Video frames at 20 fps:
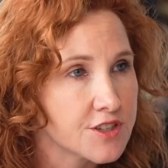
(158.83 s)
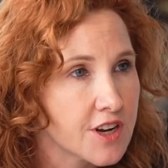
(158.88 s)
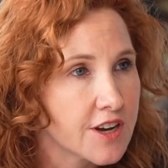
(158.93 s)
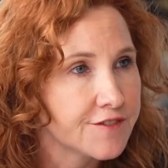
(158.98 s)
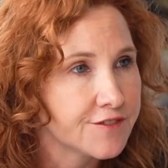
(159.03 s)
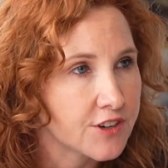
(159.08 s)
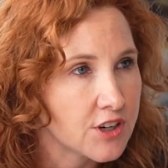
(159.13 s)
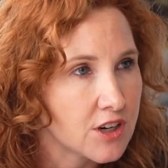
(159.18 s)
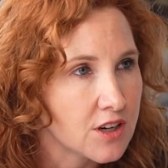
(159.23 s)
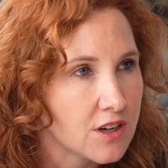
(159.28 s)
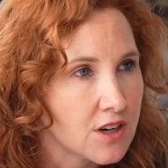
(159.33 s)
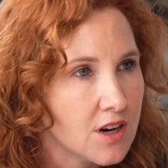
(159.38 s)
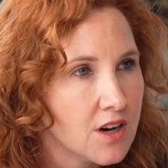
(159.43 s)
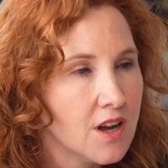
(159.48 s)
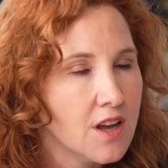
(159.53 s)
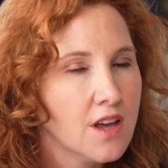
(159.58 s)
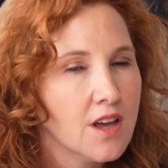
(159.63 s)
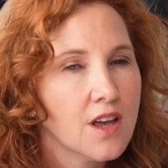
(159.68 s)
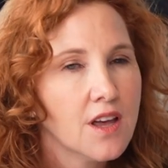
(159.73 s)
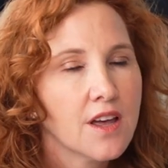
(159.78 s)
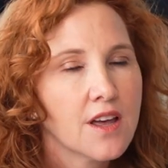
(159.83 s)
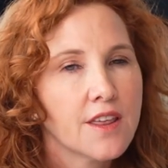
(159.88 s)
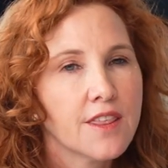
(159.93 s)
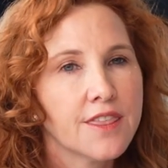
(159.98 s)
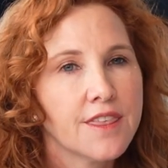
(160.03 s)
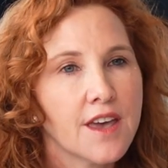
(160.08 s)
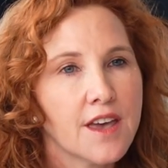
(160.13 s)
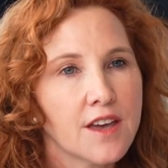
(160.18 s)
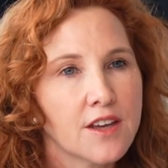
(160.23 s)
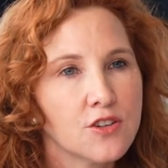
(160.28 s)
tougher,
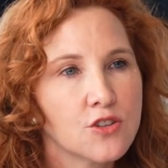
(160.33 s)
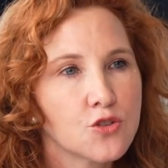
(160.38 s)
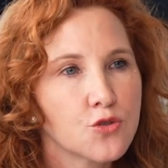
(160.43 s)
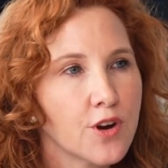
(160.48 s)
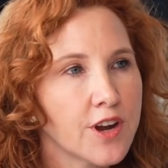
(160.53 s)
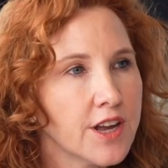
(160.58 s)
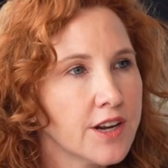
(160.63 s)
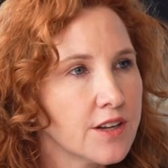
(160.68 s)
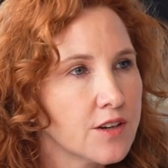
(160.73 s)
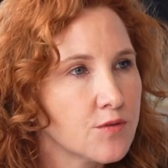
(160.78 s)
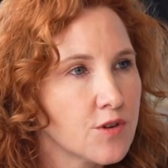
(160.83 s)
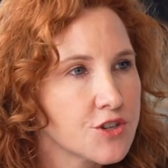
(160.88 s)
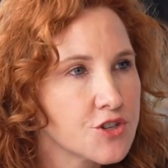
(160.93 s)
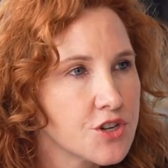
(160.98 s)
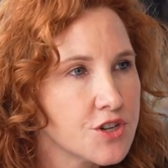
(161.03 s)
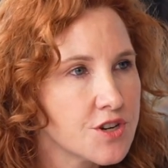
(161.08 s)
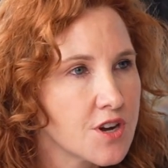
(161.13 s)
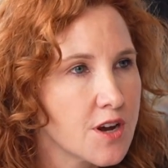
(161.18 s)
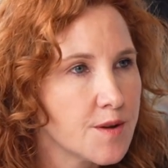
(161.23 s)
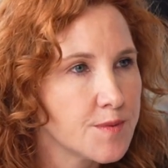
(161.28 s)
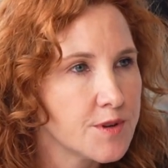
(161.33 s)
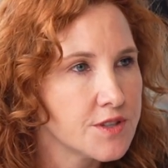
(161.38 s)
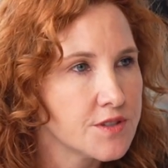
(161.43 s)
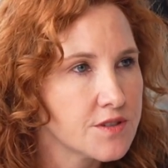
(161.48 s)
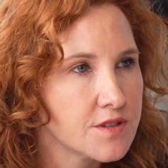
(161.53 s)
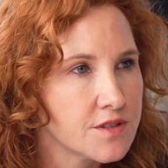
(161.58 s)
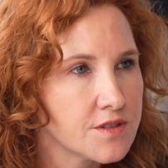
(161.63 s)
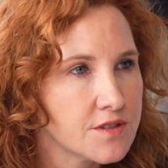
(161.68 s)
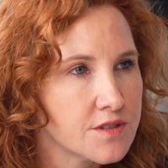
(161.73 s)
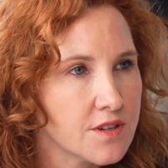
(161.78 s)
that trade in Russian
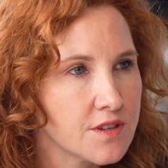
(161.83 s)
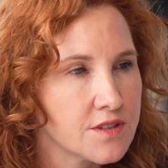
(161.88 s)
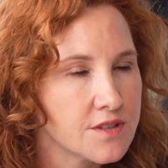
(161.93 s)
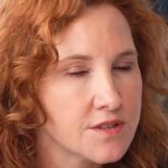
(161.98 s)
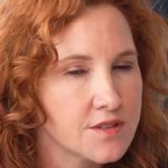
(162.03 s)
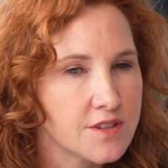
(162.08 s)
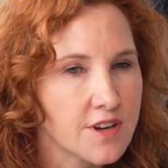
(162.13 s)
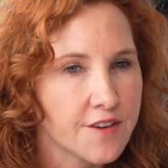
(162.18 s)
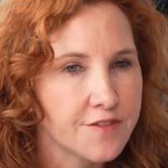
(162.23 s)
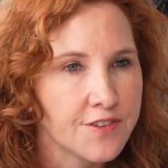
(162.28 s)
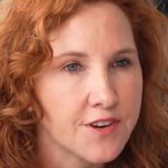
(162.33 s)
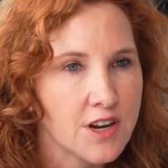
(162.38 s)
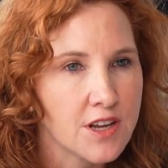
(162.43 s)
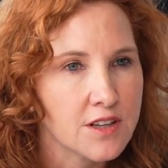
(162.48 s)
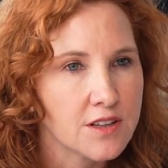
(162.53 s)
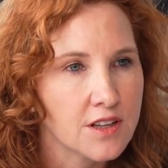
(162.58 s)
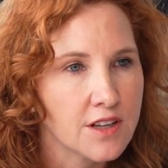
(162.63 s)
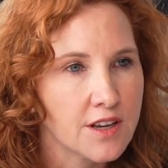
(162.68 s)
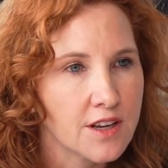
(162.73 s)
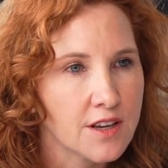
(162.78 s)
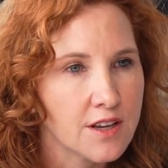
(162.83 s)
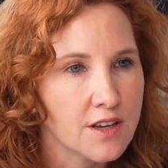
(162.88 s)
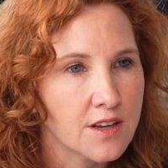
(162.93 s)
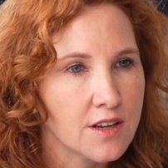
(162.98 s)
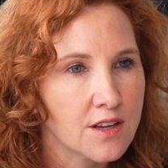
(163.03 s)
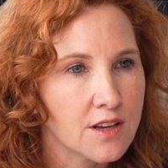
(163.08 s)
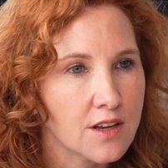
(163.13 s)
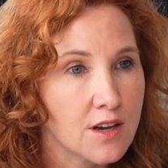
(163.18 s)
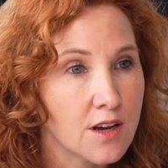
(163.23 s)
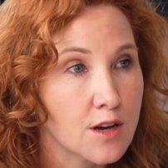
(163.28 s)
diamonds is
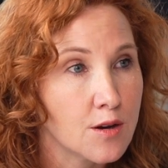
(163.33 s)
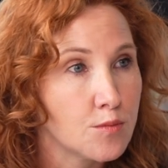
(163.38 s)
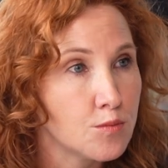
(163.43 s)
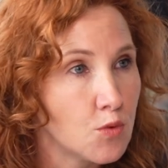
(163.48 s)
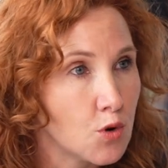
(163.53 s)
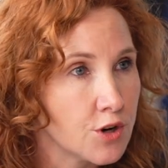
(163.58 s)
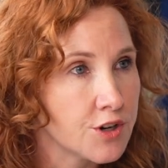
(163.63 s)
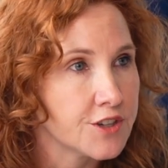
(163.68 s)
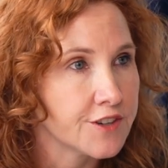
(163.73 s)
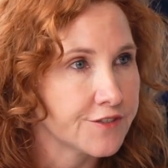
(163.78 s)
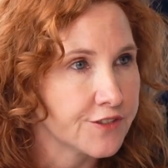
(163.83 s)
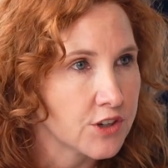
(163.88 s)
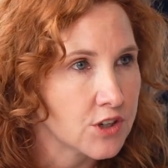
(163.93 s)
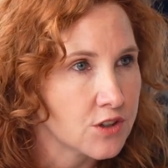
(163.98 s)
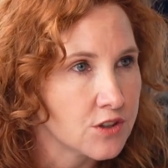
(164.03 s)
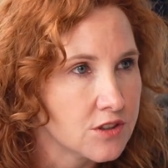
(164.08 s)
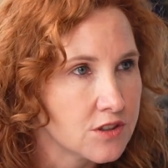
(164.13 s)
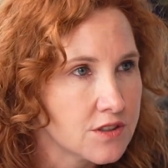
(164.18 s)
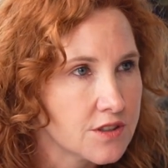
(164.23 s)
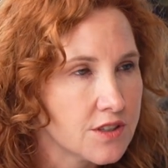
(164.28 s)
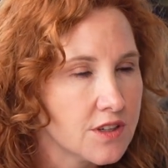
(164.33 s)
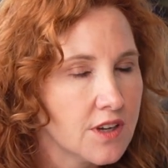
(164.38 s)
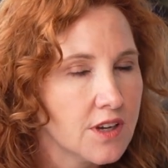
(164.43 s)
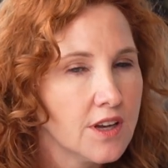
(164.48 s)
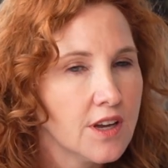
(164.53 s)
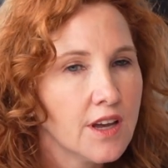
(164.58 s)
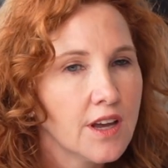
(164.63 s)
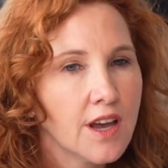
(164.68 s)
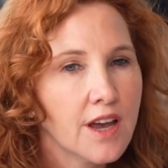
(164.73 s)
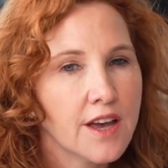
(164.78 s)
definitely more difficult.
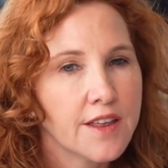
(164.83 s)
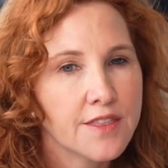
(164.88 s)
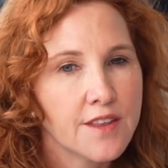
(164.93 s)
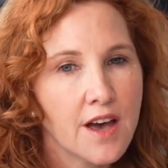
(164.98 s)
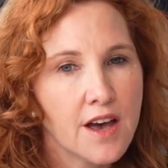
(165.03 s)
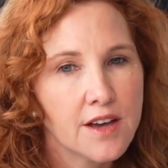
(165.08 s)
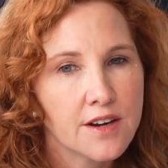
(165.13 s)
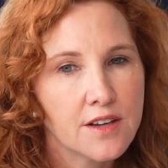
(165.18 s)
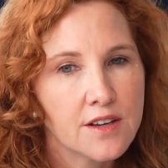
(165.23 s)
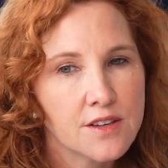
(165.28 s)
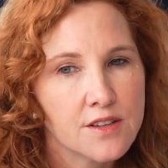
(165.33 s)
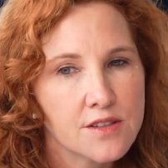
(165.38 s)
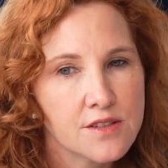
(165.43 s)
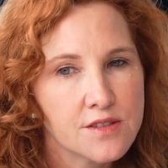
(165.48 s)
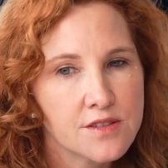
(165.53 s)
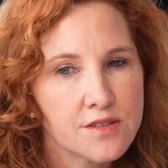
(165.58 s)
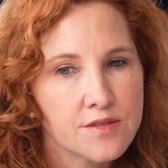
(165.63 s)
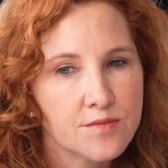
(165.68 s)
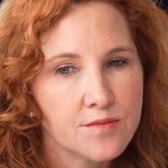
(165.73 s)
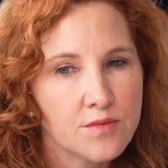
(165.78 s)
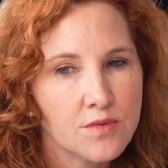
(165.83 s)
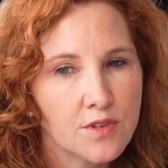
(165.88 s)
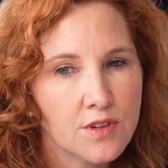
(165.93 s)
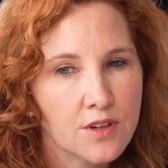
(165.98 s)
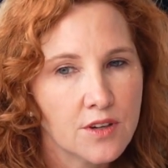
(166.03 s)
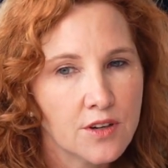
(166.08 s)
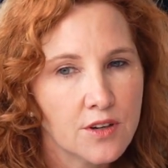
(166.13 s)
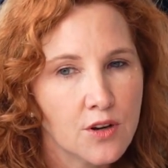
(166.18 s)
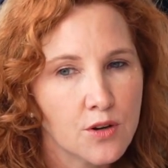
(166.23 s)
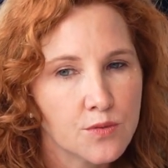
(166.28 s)
And that is,
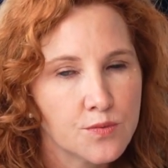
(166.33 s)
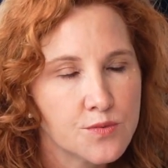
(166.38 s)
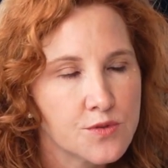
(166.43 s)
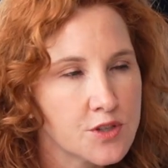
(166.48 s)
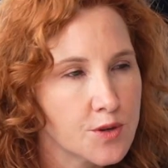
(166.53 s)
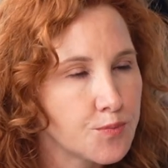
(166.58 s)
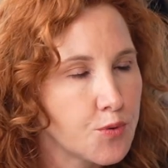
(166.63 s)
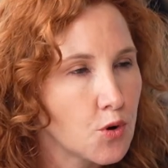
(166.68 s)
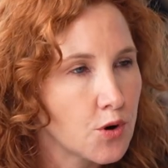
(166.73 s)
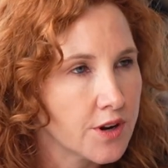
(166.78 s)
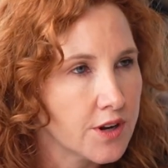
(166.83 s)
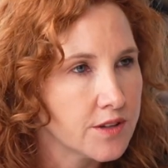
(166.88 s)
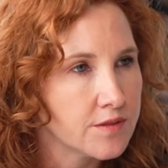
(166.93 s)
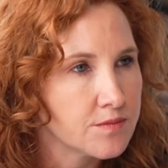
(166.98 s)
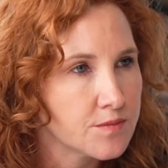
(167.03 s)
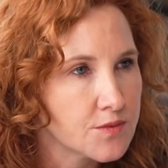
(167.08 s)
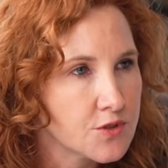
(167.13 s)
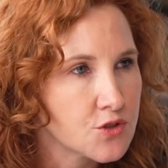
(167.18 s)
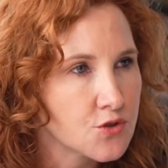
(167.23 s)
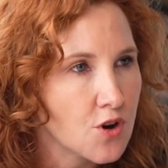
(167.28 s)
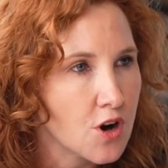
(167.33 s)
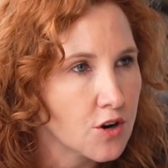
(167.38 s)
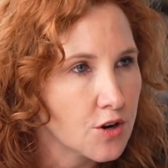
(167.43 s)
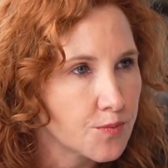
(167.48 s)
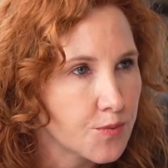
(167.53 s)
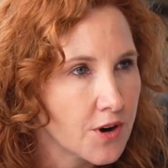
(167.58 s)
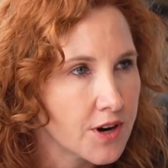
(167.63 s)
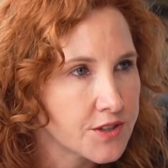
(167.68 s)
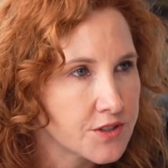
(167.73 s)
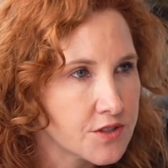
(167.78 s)
supporting stronger
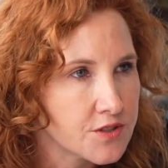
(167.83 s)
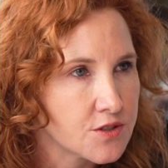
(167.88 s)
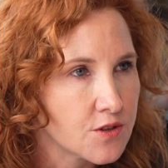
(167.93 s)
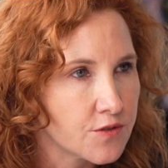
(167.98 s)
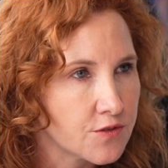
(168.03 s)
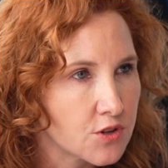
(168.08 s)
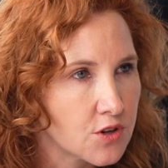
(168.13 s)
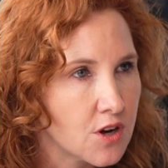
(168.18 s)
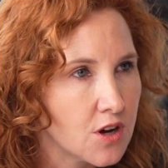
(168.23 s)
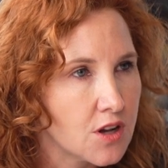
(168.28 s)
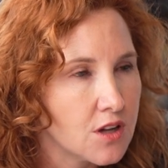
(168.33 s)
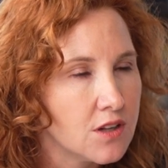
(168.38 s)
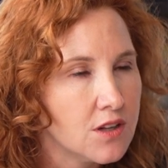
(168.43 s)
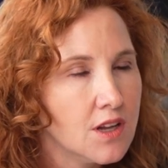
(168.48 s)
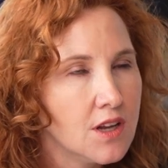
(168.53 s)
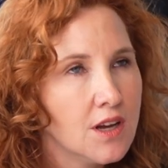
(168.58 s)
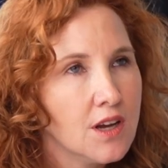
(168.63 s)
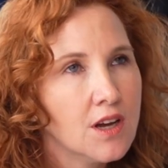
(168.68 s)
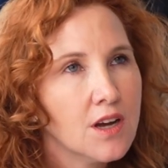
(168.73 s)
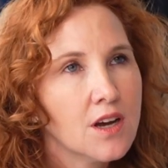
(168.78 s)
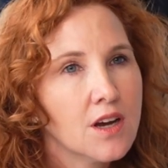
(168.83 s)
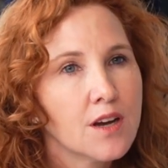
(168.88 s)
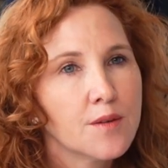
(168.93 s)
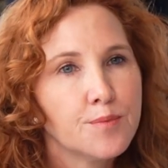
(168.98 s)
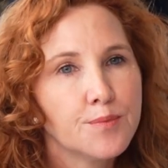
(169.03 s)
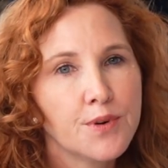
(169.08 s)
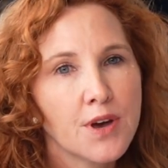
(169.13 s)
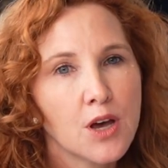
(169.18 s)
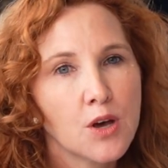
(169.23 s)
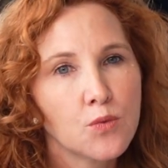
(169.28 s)
prices overall.
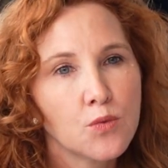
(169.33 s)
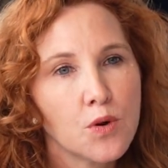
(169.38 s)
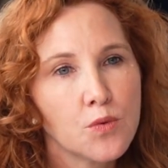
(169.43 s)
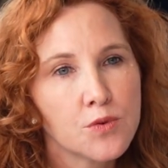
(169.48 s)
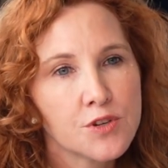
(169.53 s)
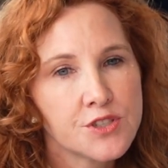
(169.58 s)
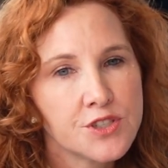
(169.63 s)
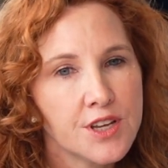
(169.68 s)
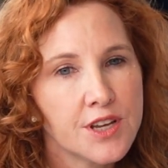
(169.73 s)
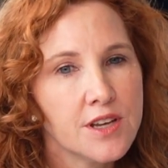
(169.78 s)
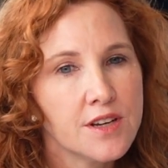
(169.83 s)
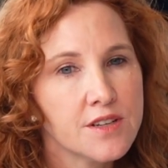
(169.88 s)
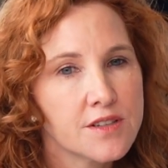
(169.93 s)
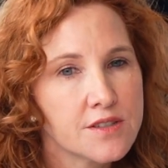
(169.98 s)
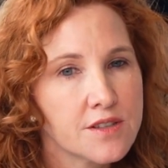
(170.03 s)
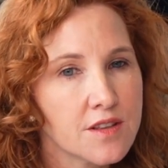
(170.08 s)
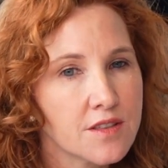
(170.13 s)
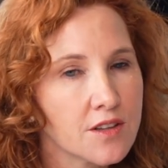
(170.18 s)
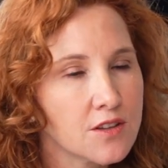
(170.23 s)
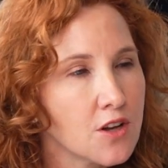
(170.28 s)
But what we're seeing is that the